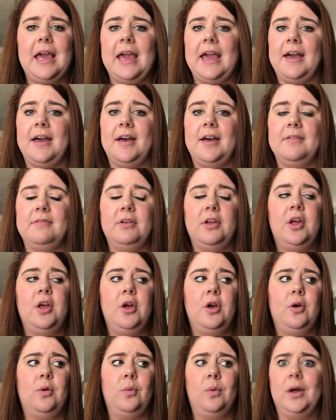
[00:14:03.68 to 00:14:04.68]
I have
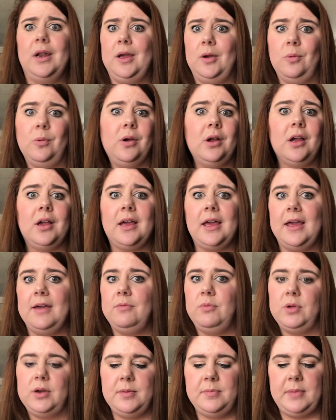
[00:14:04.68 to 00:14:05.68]
one at work. I
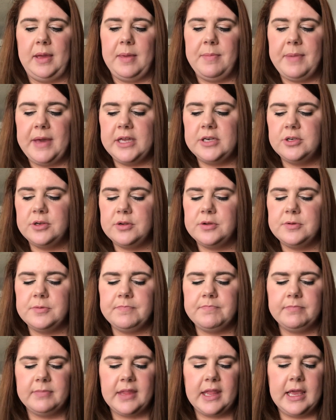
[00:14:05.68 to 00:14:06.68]
have one in my
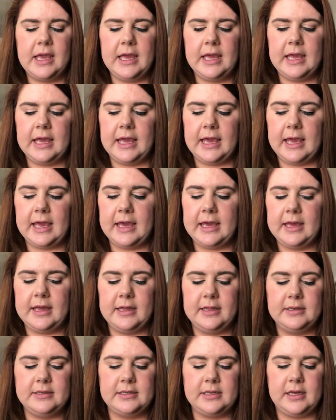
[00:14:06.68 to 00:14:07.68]
bedroom.
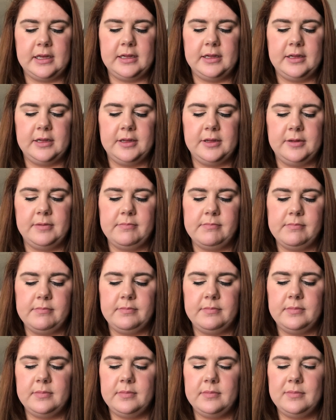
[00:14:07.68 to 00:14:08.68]
And
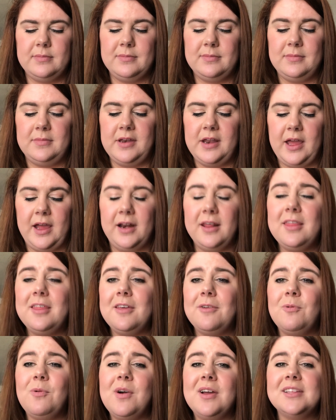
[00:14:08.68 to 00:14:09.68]
none of
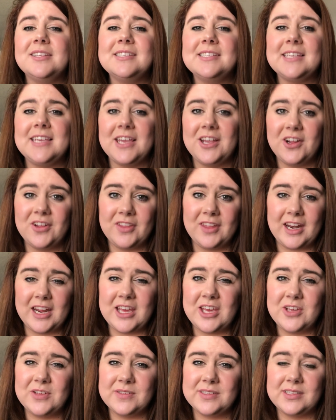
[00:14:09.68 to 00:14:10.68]
the ones here that I
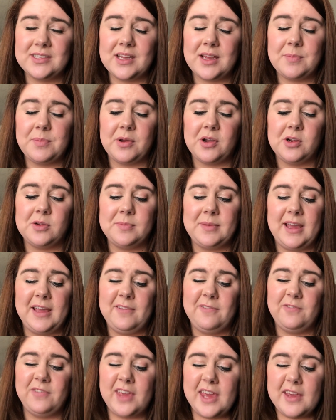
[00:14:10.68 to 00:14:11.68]
used up are my
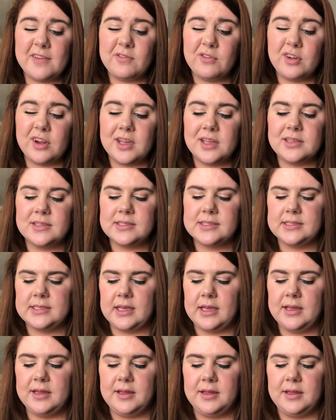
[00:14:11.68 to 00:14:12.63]
favorites.